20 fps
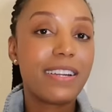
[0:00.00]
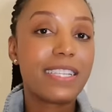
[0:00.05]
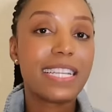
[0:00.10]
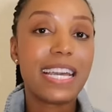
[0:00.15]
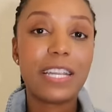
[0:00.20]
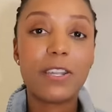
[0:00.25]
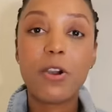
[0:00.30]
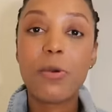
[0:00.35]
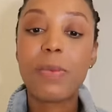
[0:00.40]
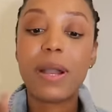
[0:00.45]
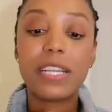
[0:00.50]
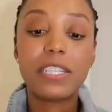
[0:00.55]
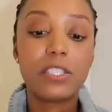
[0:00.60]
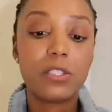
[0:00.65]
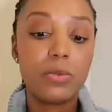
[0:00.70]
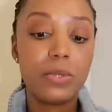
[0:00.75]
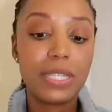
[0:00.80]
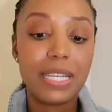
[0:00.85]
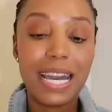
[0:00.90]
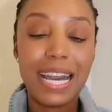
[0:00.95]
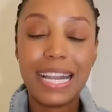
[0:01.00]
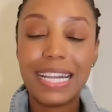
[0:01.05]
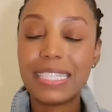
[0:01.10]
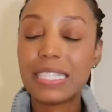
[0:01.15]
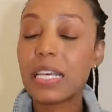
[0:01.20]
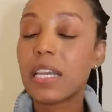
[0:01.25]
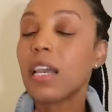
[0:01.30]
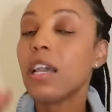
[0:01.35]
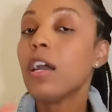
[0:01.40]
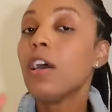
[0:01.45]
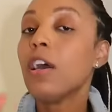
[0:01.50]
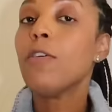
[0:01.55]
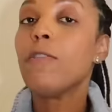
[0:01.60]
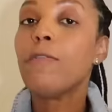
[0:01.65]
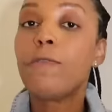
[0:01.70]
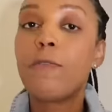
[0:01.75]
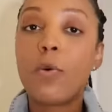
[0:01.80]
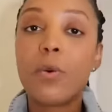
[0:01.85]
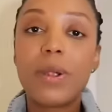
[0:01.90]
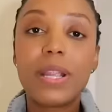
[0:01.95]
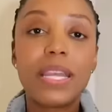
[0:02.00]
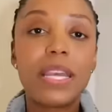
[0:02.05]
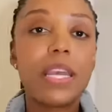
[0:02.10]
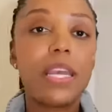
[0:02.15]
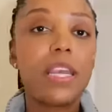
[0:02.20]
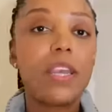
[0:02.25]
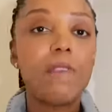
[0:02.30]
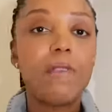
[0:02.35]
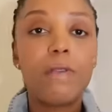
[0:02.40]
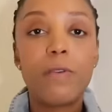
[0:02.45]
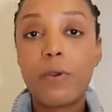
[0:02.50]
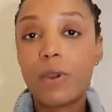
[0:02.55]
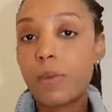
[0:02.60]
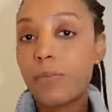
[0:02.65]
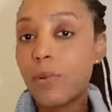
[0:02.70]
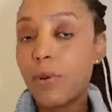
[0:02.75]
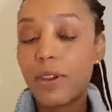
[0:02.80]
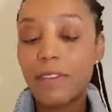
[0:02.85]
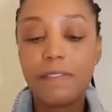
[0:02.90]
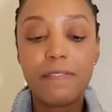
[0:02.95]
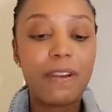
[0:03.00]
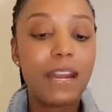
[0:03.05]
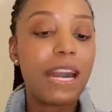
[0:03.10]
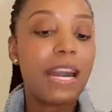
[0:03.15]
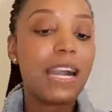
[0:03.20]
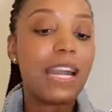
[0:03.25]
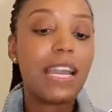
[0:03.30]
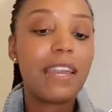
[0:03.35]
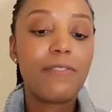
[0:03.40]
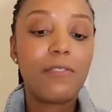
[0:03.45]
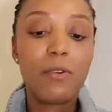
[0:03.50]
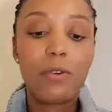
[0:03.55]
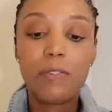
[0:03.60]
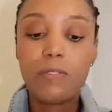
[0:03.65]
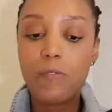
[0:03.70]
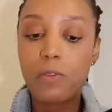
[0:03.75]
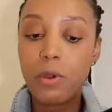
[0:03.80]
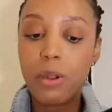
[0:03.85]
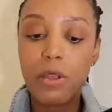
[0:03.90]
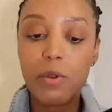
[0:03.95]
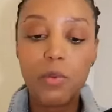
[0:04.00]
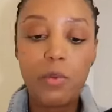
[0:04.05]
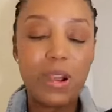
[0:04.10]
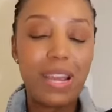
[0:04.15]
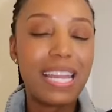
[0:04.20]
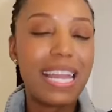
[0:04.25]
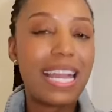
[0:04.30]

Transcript: Because I know my shoe size 40, 40.5 or 41.